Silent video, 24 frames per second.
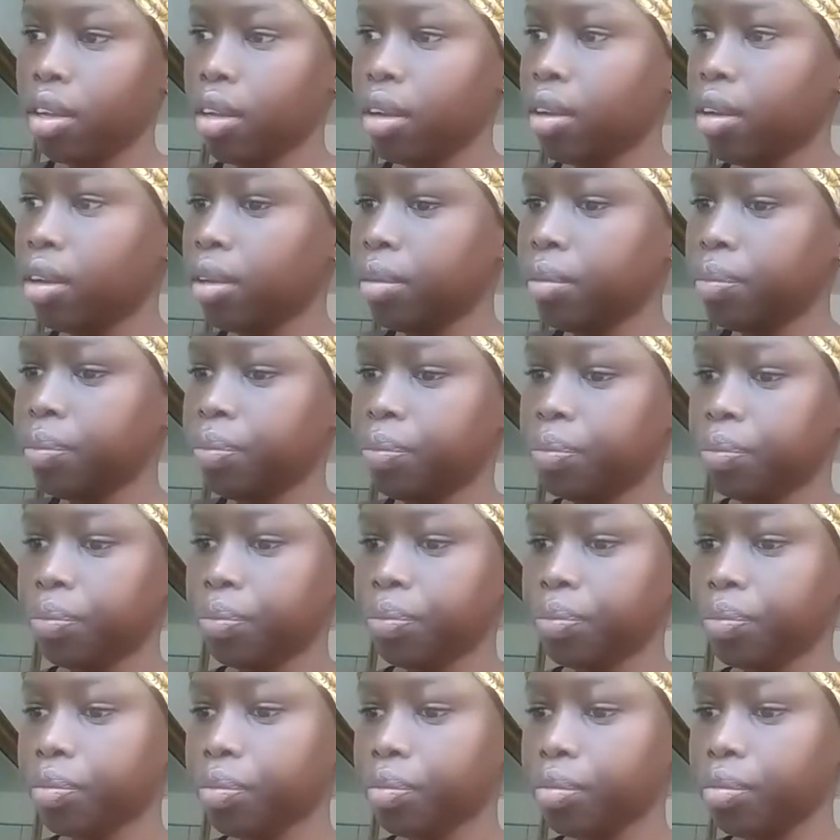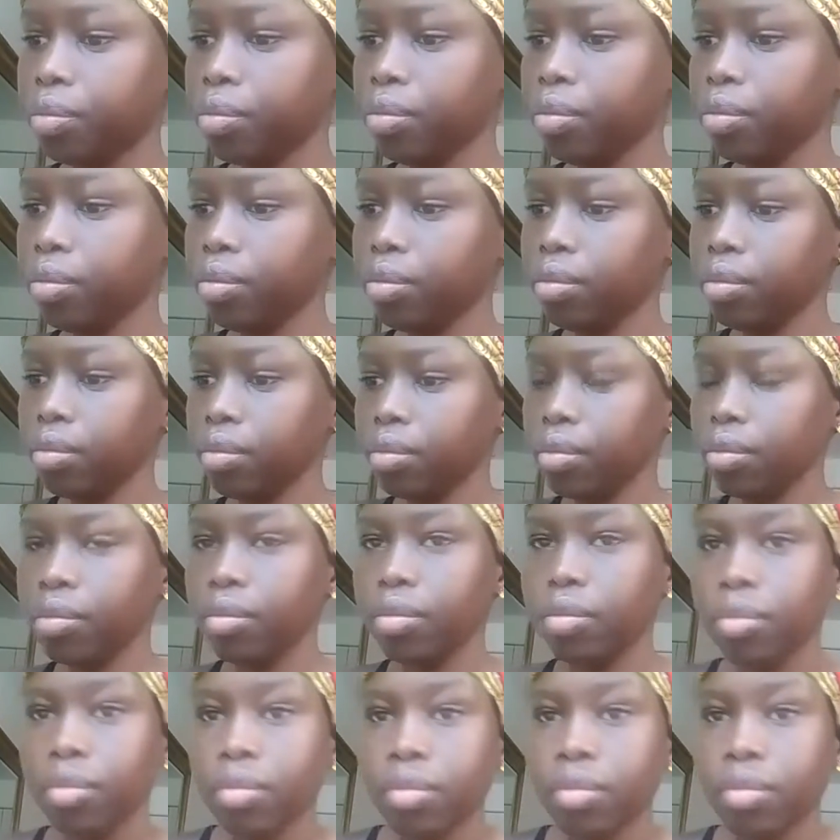Nobody speaks.